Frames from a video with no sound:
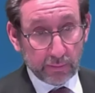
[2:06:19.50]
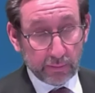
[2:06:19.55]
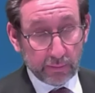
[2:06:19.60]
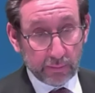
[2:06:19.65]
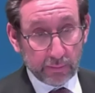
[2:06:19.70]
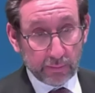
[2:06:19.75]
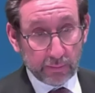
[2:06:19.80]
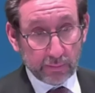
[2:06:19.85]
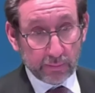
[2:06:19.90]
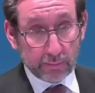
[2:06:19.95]

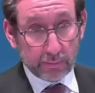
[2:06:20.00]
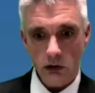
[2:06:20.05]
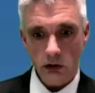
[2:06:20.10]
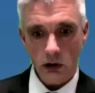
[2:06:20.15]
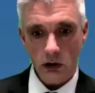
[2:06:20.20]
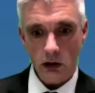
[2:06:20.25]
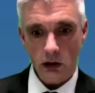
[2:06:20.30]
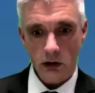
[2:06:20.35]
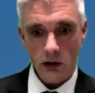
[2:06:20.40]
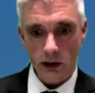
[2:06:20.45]
Yes,
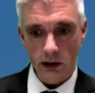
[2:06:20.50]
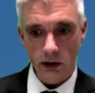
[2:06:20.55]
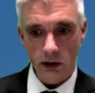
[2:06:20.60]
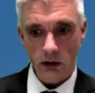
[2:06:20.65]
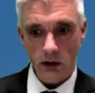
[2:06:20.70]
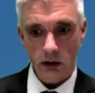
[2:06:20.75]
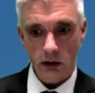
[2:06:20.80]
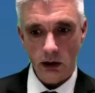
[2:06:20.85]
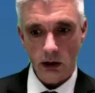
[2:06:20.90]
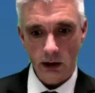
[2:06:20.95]
I think
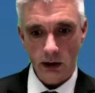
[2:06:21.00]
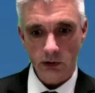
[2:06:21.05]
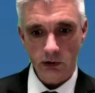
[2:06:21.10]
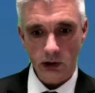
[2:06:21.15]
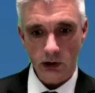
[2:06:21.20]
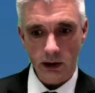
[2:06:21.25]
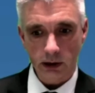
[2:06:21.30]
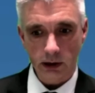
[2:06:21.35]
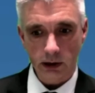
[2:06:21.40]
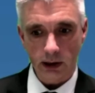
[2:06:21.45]
he
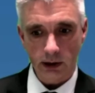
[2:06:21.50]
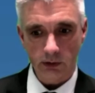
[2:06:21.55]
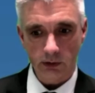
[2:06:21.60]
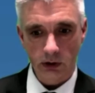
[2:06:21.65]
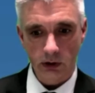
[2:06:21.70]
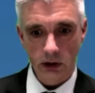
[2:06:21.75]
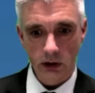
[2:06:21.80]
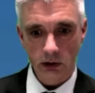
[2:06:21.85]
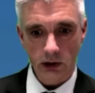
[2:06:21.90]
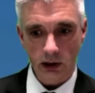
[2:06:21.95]
said it's an
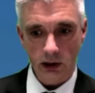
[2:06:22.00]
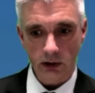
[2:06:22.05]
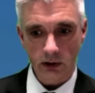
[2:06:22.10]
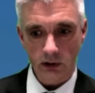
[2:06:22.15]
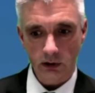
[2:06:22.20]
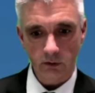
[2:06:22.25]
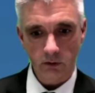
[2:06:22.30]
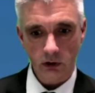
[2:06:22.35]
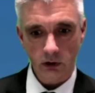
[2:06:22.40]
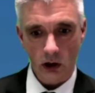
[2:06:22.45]

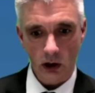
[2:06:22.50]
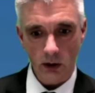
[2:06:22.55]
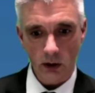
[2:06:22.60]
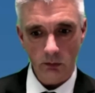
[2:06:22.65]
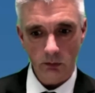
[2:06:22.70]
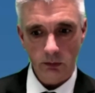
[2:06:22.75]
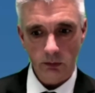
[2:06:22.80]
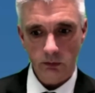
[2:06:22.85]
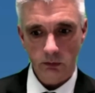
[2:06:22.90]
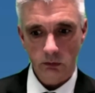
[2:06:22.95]
indicative type
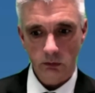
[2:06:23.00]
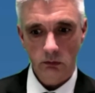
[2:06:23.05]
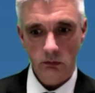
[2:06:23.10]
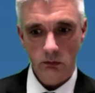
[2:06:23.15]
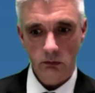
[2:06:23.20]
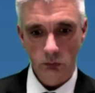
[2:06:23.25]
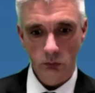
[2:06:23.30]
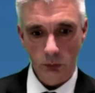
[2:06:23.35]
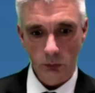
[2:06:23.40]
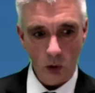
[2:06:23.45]

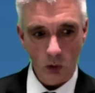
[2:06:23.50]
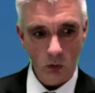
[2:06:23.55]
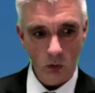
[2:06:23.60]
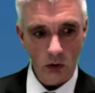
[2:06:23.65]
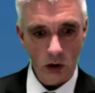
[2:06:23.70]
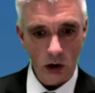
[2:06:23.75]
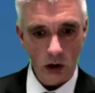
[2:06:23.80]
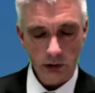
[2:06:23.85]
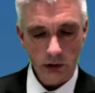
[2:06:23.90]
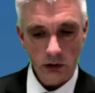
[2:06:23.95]

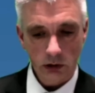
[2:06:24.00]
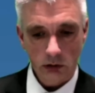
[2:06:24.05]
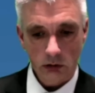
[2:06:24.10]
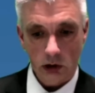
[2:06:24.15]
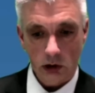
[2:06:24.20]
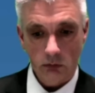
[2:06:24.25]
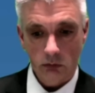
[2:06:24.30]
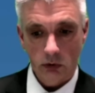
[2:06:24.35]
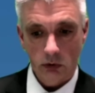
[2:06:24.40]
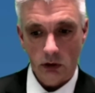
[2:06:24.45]
report. I
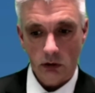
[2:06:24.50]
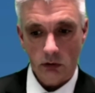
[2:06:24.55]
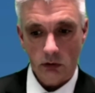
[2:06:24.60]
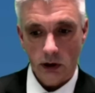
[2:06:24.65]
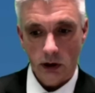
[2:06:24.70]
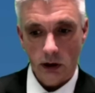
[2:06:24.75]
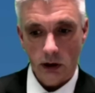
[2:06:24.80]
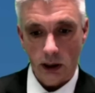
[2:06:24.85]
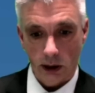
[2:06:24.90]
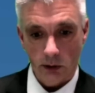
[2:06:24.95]
don't agree.
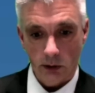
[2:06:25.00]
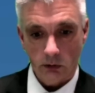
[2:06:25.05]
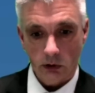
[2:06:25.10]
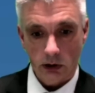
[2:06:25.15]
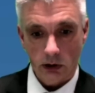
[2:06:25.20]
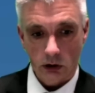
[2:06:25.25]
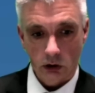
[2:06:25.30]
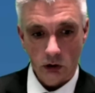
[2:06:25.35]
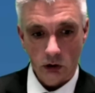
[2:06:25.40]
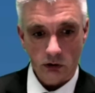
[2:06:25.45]

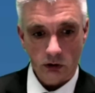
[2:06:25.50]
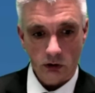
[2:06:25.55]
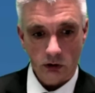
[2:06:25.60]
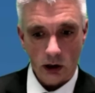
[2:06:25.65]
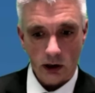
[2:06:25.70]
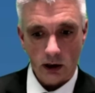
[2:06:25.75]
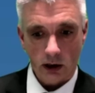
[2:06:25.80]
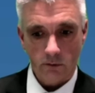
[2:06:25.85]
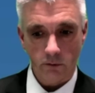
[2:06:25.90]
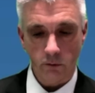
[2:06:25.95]
It looks like
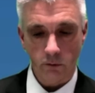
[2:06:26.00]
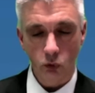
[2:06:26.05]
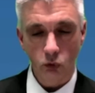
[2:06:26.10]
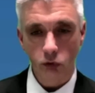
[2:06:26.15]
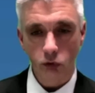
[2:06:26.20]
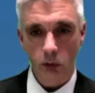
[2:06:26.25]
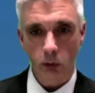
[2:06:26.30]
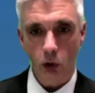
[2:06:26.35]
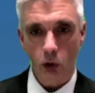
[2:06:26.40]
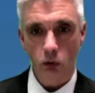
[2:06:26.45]
a full
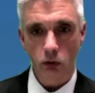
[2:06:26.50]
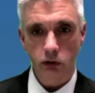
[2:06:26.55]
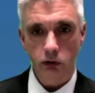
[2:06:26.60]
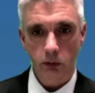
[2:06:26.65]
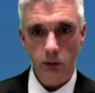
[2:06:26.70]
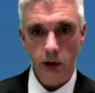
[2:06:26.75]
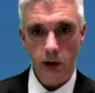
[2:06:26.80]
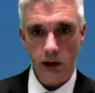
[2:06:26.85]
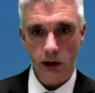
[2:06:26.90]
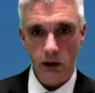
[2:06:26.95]
report to
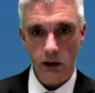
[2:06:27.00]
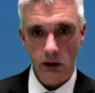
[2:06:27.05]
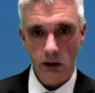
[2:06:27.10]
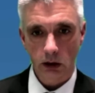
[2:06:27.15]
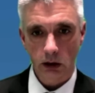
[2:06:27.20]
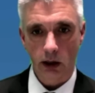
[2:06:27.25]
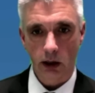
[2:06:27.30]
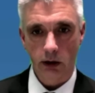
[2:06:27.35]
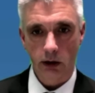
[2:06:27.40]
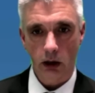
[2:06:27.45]
me.
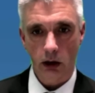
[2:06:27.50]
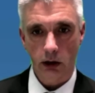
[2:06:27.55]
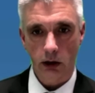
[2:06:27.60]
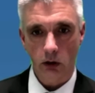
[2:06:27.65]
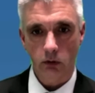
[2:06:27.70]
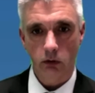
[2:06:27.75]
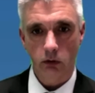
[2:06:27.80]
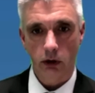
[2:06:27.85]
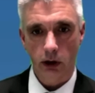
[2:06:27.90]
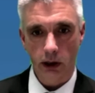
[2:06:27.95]
And I
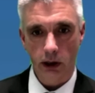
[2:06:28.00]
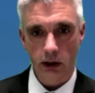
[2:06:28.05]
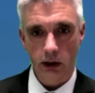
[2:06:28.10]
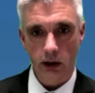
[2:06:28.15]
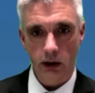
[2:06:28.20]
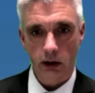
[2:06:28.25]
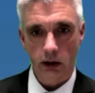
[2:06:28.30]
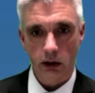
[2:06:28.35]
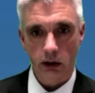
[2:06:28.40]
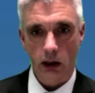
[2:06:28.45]
don't
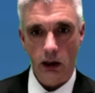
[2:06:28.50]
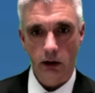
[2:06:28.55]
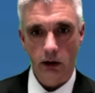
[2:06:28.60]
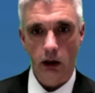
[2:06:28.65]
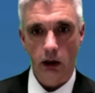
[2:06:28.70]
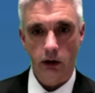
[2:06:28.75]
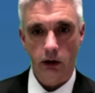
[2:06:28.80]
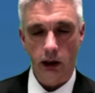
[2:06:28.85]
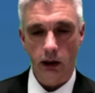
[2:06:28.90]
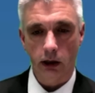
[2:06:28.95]
think, and I
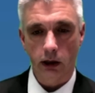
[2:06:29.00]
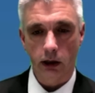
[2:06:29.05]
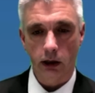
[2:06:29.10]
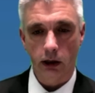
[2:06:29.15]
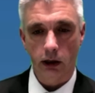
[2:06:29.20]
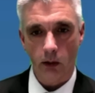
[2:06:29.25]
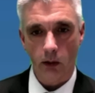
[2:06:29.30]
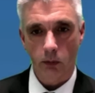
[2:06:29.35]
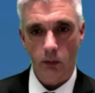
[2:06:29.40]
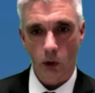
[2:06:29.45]
think at
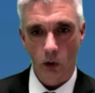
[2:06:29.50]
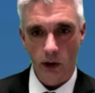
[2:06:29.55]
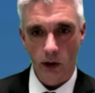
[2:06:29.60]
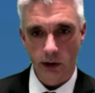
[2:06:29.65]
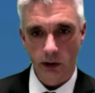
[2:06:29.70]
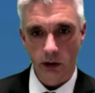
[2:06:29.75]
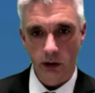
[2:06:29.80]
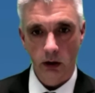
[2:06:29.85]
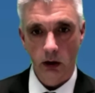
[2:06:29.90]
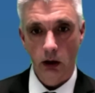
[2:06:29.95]
that
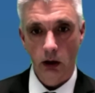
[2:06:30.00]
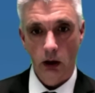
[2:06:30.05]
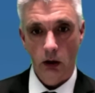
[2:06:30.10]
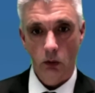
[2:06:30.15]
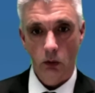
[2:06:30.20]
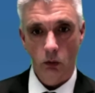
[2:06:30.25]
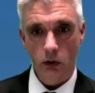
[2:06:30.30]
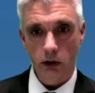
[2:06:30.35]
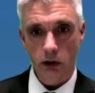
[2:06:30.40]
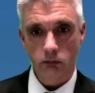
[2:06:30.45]
point,
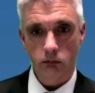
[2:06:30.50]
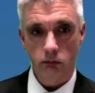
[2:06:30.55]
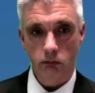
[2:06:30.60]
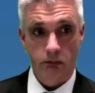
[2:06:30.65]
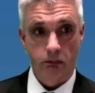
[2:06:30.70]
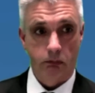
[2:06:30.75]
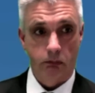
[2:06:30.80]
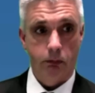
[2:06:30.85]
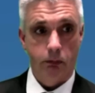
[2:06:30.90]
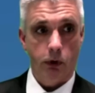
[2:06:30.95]
we
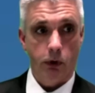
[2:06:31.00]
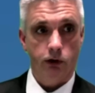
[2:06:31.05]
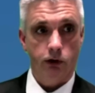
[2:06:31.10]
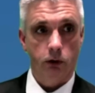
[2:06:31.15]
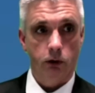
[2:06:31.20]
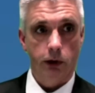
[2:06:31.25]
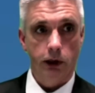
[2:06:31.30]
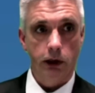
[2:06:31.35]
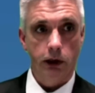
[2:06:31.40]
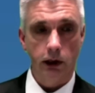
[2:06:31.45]

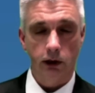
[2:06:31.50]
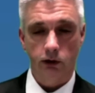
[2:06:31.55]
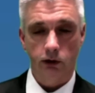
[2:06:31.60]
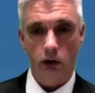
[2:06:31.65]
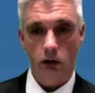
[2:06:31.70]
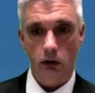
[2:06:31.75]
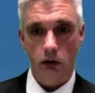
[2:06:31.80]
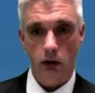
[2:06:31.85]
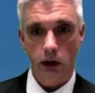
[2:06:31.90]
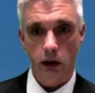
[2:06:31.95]
possibly
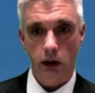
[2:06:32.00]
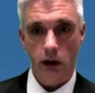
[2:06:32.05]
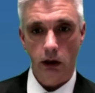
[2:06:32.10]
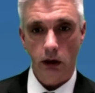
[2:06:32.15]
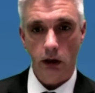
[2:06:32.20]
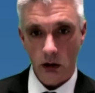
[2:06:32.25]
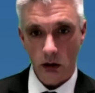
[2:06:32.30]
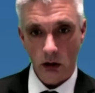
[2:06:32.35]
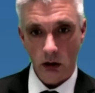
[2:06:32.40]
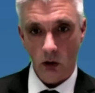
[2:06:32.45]
disagree,
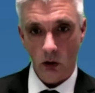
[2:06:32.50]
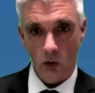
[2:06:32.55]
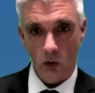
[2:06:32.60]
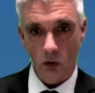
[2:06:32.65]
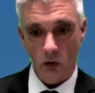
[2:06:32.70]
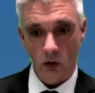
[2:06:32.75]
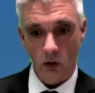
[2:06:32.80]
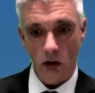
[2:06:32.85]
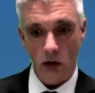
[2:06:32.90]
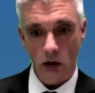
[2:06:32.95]

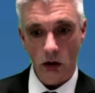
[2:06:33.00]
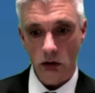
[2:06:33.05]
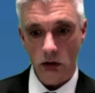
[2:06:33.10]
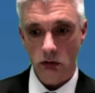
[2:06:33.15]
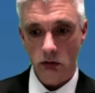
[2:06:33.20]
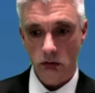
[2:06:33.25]
or